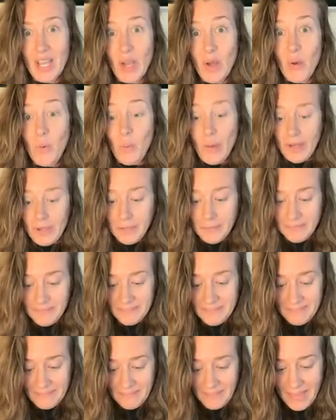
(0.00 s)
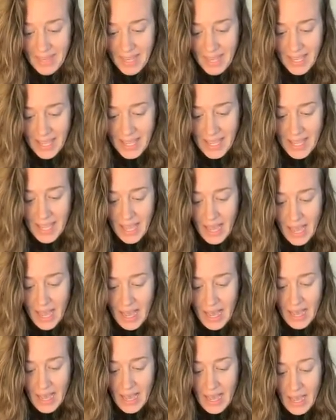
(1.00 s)
Well,
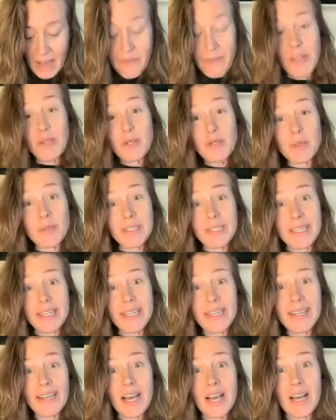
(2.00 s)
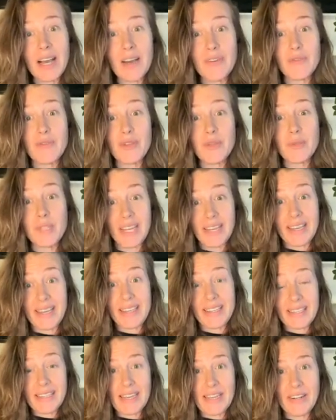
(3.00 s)
eventually, a few
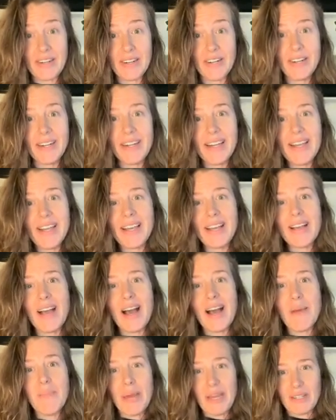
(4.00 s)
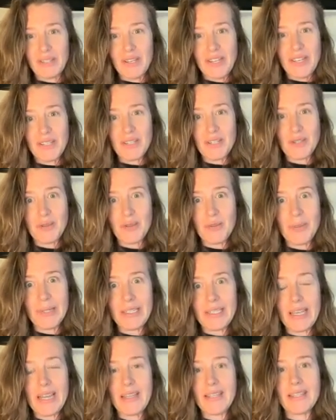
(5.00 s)
decades later, medical industry
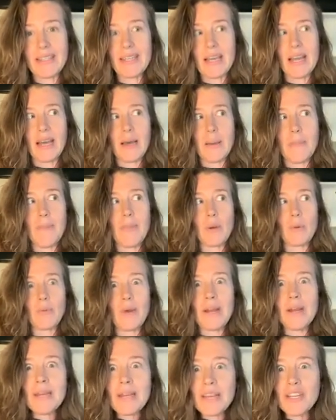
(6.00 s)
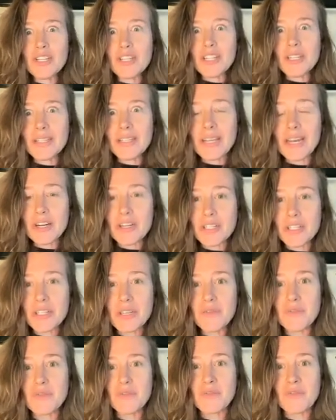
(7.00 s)
realized radiation is
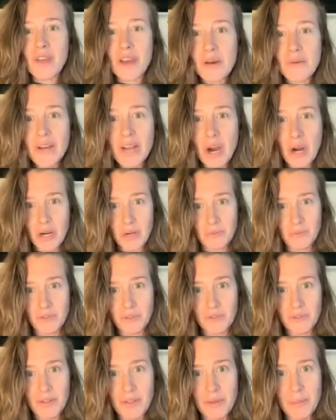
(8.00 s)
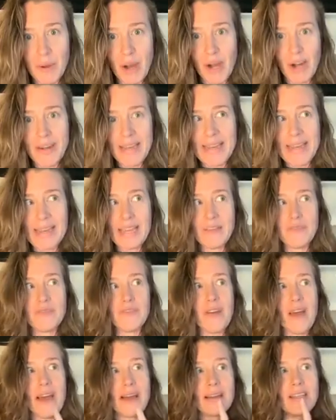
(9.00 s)
actually very harmful for the body. In
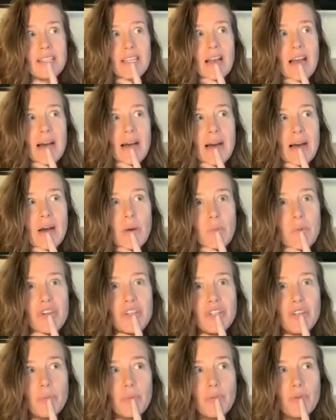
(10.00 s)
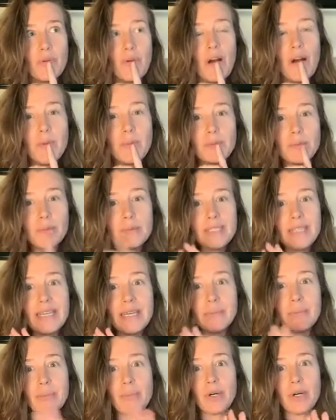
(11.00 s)
fact, we should
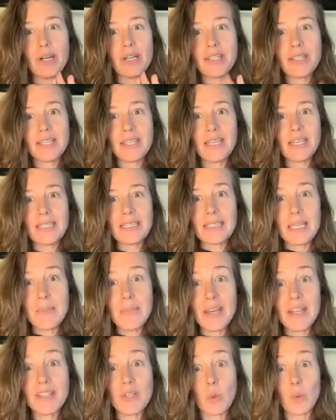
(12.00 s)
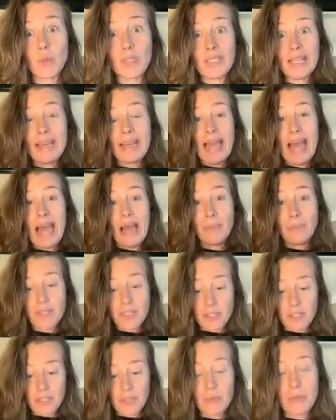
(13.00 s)
probably put limits or like
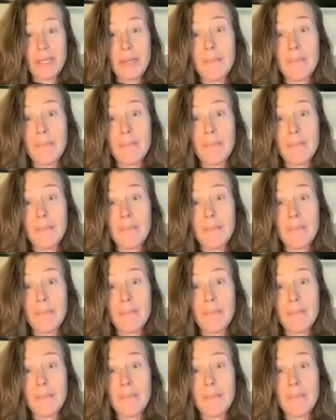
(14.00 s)
absolutely